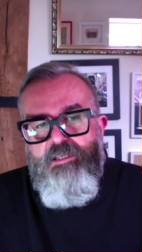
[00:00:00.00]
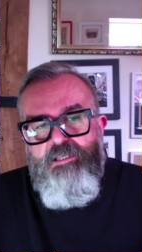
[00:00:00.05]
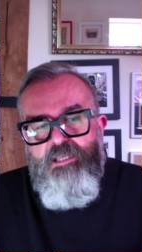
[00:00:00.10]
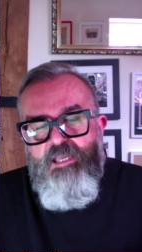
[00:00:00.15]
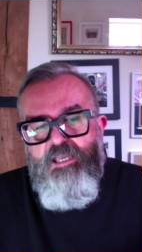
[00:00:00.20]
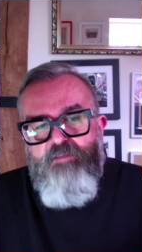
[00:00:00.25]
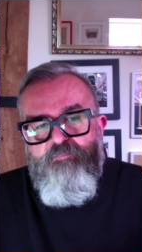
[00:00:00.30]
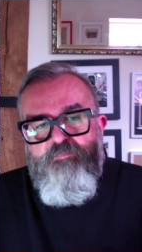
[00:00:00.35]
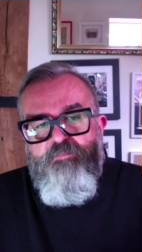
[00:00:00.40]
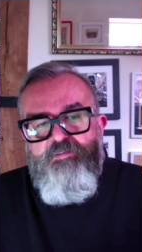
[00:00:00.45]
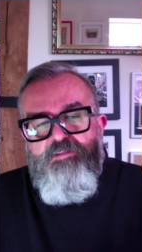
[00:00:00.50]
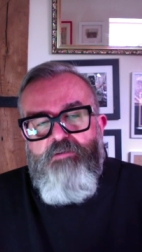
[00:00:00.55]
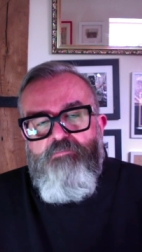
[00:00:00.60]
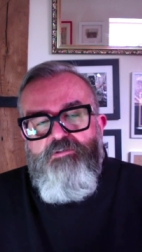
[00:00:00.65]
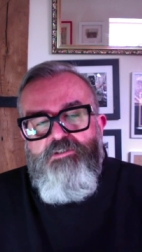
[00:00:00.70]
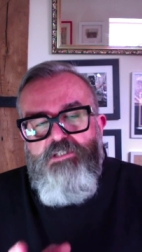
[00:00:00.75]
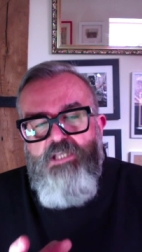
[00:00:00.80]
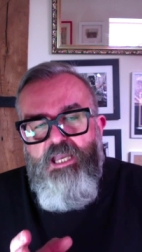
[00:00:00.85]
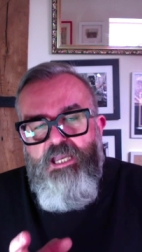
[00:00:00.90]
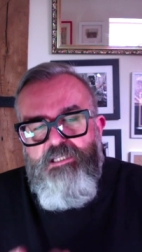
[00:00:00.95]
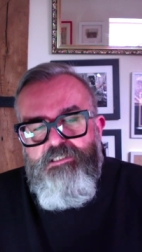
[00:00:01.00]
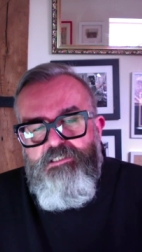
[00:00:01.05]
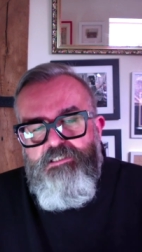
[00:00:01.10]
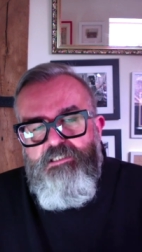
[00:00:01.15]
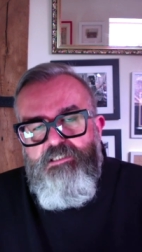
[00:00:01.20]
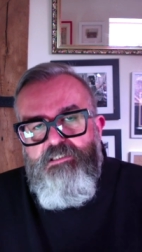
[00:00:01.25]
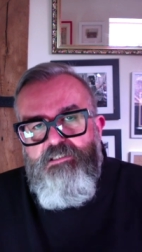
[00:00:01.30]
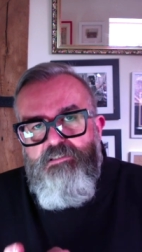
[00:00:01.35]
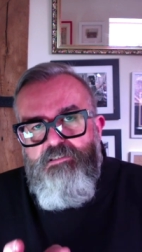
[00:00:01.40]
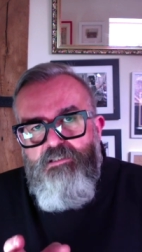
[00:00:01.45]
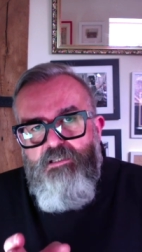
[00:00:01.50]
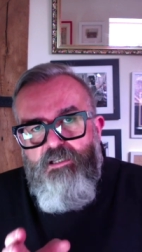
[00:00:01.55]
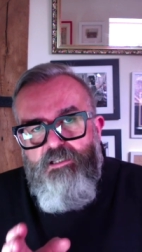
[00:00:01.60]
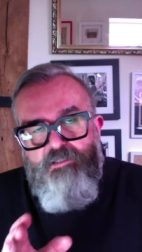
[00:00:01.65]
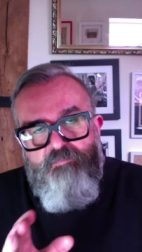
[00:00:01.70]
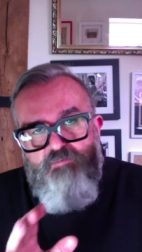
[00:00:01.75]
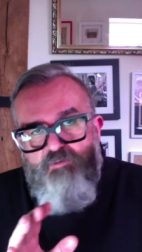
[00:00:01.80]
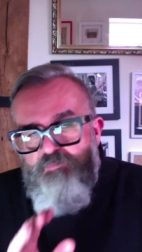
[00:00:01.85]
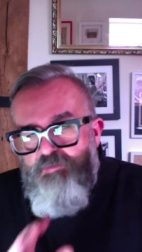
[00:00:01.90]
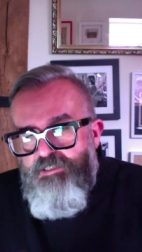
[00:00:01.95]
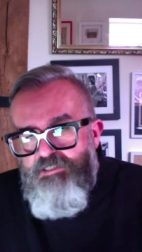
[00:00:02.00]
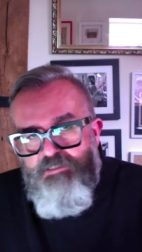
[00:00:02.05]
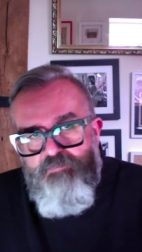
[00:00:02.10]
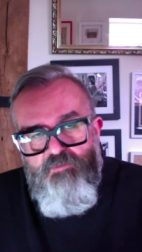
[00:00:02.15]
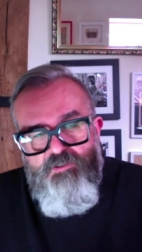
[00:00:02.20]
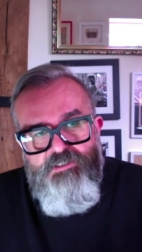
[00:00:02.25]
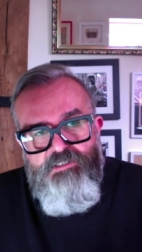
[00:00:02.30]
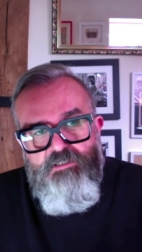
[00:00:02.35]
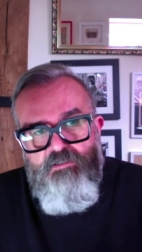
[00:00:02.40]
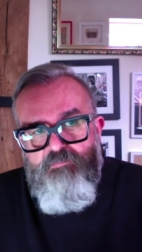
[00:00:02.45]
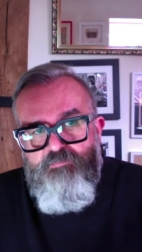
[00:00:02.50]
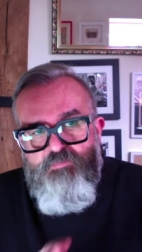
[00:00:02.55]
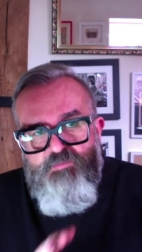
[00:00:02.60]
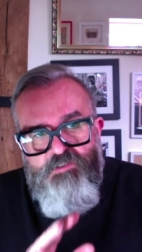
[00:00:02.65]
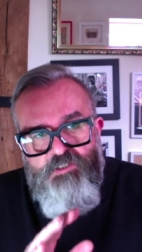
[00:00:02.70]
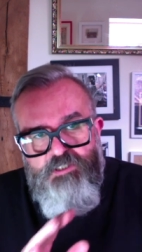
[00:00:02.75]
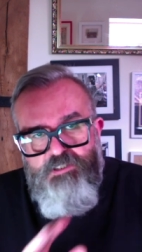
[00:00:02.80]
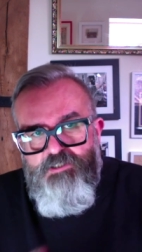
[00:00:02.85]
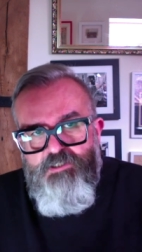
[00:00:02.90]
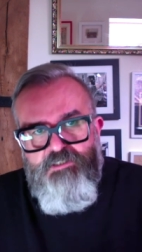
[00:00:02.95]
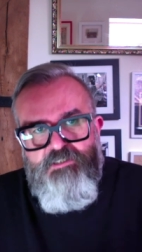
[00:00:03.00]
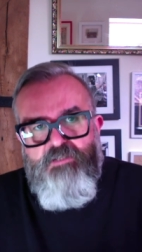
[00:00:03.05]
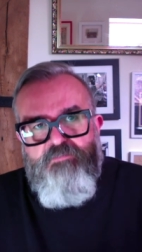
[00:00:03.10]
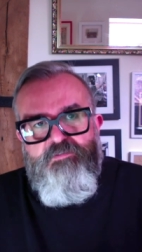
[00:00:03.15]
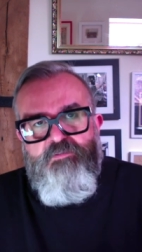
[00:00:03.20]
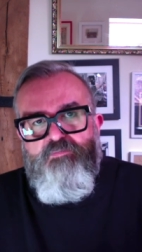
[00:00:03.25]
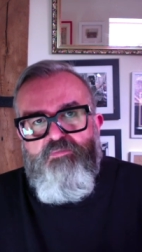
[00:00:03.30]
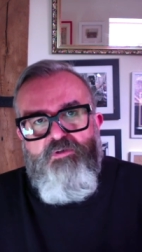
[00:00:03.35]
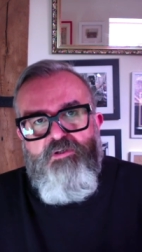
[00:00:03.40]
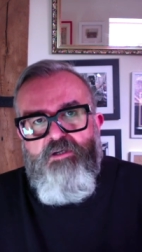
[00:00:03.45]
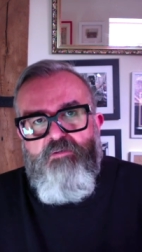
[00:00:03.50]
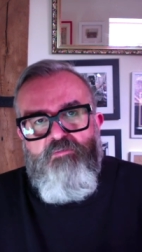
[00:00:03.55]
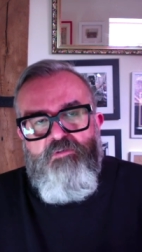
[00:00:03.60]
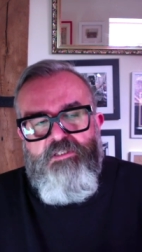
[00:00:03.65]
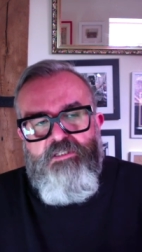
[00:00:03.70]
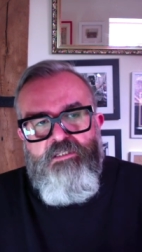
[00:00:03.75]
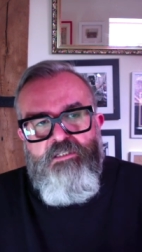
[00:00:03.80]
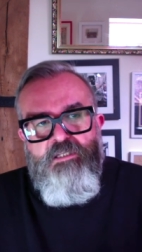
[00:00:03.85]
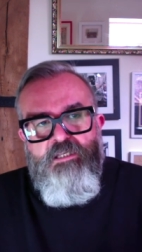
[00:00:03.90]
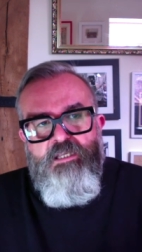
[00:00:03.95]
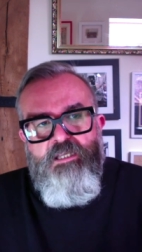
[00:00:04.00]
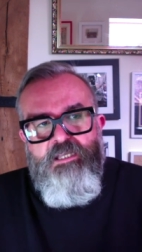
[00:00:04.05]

if there was any, and I'm repeating myself, so you just have to put up with it.